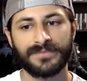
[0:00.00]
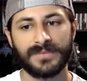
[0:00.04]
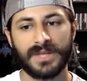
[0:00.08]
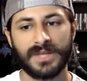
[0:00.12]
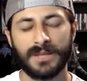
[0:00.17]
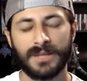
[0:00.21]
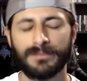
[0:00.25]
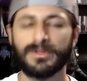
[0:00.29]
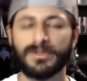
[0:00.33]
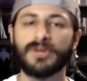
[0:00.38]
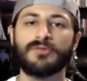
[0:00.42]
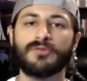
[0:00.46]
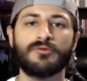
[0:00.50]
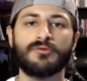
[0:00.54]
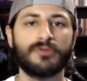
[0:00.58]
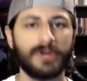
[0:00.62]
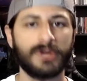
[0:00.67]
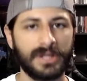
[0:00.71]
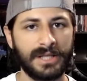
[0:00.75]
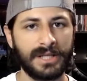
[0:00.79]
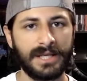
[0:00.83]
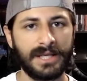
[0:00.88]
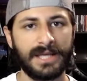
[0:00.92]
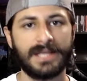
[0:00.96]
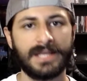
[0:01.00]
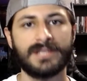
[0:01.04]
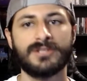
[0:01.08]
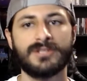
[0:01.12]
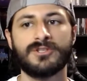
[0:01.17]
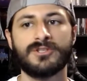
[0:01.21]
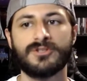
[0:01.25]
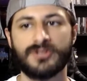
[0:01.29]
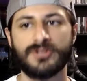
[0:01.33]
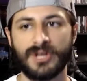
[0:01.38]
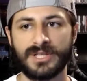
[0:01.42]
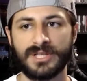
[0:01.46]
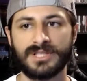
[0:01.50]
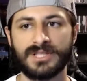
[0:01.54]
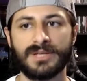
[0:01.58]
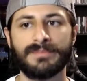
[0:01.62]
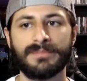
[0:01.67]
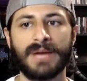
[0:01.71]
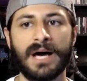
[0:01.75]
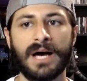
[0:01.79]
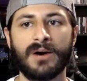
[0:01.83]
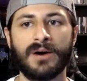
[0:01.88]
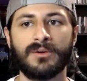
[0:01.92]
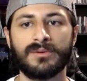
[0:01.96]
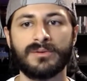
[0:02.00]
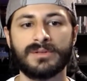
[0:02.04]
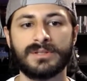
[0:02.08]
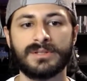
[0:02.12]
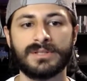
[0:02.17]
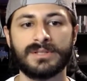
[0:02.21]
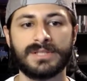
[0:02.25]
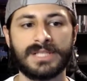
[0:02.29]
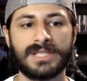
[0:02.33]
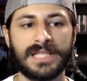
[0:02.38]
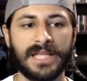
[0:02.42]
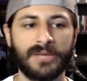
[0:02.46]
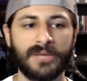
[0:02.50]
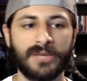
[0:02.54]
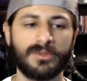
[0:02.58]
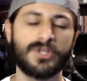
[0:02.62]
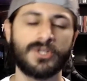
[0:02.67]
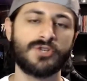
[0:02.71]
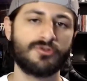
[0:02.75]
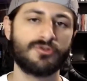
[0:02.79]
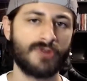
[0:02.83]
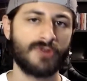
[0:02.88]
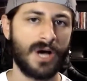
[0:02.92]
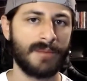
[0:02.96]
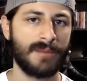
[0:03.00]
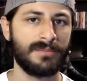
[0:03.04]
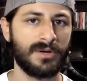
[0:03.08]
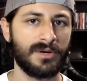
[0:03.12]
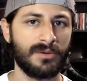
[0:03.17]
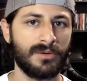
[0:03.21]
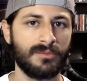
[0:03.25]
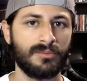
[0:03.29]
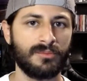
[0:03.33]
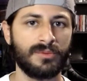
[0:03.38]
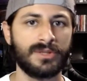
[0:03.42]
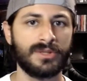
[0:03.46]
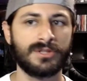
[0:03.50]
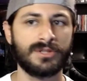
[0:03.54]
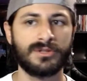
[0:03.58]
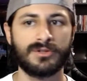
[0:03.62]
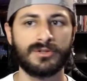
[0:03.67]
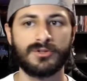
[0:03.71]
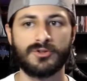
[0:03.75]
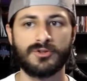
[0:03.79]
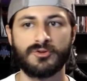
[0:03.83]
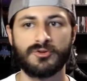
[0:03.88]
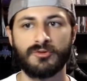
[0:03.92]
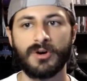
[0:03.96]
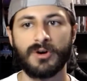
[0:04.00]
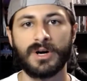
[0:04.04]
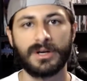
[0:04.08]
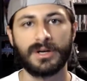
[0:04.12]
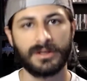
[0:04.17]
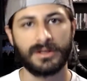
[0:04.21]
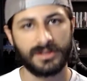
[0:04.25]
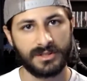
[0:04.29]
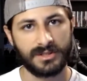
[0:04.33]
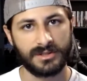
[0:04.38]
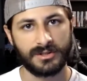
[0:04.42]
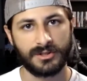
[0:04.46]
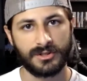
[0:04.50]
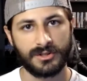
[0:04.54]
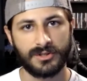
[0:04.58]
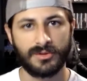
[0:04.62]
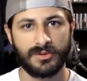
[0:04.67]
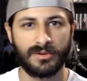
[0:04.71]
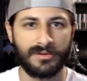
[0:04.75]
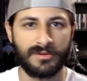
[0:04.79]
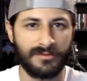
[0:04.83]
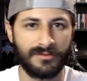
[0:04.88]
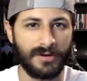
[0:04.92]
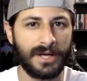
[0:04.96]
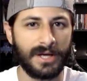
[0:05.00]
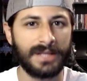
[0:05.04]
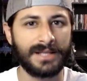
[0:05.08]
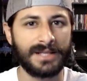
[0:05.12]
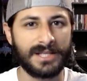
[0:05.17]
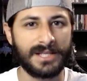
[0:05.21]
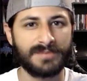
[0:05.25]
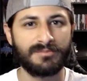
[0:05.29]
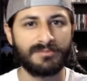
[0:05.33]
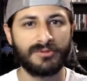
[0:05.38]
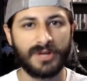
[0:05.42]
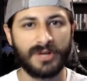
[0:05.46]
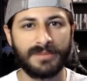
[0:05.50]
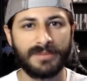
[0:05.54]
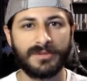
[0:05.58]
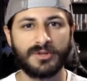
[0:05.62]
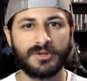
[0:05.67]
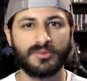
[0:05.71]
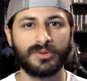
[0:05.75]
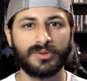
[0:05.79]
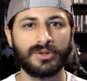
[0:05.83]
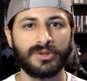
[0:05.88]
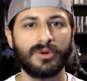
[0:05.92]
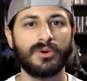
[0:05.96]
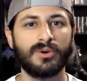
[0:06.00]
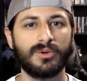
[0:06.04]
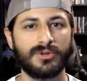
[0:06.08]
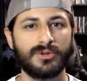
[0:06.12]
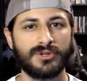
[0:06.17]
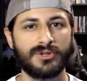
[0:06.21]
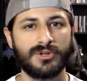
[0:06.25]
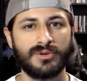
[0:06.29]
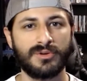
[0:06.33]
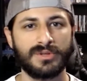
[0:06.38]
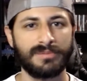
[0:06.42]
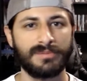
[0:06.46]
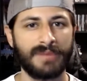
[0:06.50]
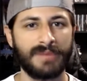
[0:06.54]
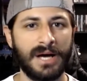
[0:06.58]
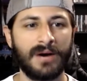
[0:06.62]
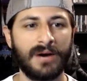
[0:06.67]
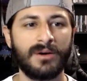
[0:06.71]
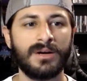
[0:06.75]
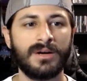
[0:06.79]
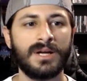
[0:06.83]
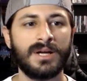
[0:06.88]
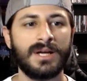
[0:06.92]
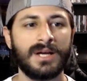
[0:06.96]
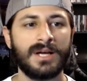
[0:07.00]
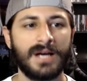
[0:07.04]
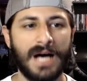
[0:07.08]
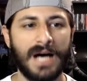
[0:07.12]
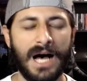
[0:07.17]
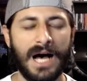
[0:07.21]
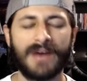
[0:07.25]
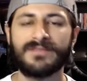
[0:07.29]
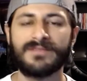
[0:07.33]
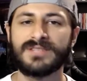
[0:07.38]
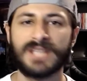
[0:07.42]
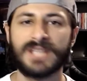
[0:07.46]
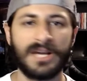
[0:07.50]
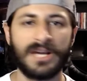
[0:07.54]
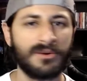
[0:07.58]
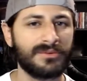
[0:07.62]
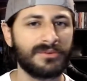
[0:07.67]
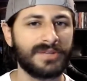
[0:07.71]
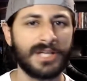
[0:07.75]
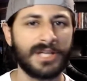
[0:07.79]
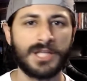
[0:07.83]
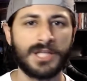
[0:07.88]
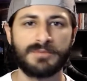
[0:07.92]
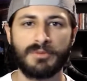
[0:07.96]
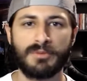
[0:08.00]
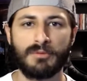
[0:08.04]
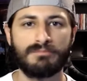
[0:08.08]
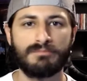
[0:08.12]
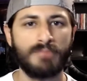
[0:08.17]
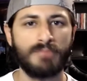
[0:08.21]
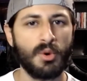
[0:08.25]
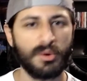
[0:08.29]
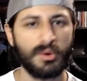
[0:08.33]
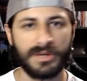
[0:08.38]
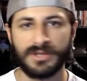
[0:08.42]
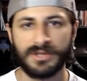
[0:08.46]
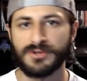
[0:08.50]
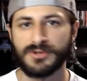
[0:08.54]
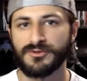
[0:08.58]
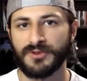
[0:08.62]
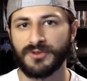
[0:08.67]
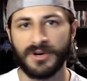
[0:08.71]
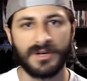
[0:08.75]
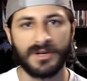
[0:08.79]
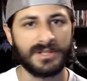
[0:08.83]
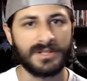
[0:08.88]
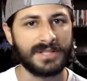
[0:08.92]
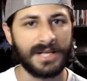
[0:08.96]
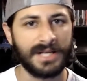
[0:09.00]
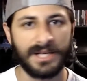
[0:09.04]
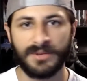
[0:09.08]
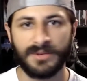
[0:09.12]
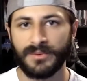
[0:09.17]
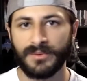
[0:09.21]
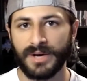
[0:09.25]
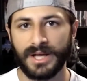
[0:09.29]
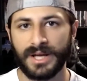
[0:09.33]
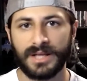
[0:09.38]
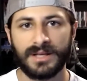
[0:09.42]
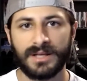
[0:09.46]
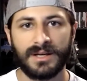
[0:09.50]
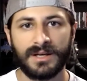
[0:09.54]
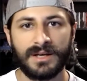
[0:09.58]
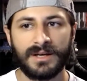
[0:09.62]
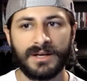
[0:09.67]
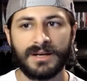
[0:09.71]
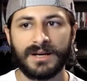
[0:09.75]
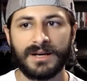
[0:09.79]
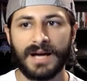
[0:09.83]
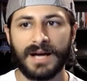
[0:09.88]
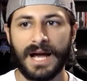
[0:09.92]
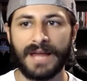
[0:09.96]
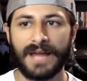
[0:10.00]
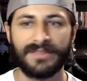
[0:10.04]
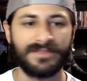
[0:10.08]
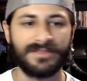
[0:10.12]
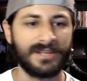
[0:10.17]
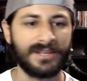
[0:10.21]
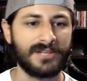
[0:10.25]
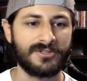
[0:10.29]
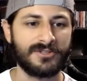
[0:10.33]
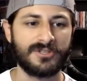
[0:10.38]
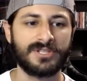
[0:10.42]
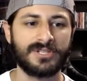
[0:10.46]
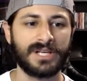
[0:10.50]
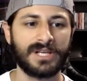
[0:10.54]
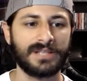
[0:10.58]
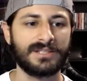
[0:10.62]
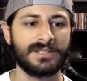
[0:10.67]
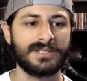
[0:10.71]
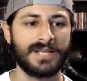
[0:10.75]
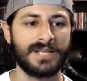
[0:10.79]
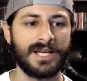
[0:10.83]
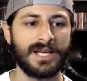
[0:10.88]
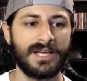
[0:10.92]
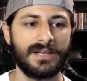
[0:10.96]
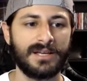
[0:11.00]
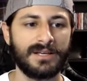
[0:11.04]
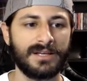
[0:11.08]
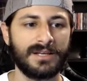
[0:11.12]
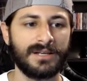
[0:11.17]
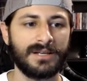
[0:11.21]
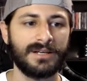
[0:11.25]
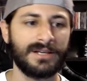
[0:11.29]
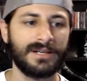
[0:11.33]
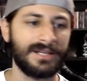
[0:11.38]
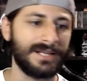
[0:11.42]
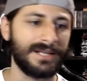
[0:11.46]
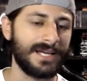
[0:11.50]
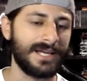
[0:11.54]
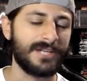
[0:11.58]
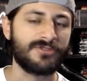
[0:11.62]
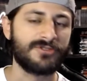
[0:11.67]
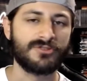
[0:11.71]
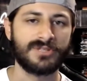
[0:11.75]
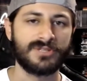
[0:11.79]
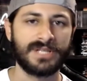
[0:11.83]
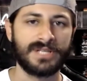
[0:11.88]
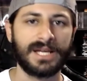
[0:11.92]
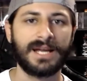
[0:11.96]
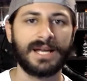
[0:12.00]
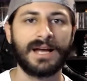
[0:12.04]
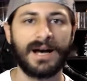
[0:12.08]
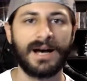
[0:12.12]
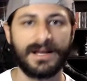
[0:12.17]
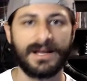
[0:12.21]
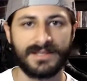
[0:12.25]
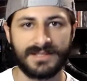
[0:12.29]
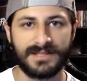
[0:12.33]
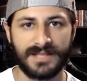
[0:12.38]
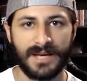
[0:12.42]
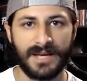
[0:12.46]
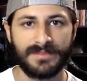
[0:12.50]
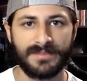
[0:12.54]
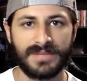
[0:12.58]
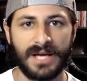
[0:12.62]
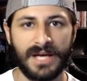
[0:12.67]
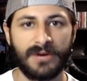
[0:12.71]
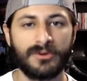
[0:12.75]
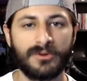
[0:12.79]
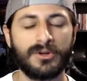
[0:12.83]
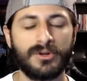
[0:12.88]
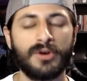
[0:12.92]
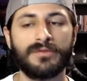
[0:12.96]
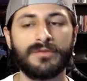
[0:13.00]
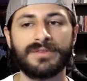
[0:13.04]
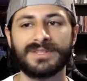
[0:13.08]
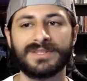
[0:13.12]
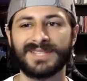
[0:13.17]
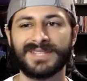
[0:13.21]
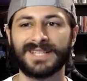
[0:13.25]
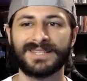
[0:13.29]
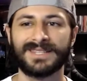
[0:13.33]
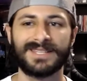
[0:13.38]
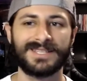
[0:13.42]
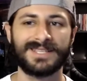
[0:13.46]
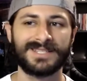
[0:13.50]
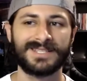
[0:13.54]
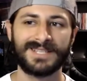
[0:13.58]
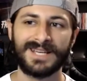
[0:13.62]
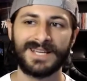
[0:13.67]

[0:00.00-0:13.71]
but it really is just about dealing with trauma with drugs, sort of, right? That's pretty much what the whole show's about. Obviously, I don't think it's promoting drugs in any way. I think it's just like this an interesting concept. I don't know if it's like this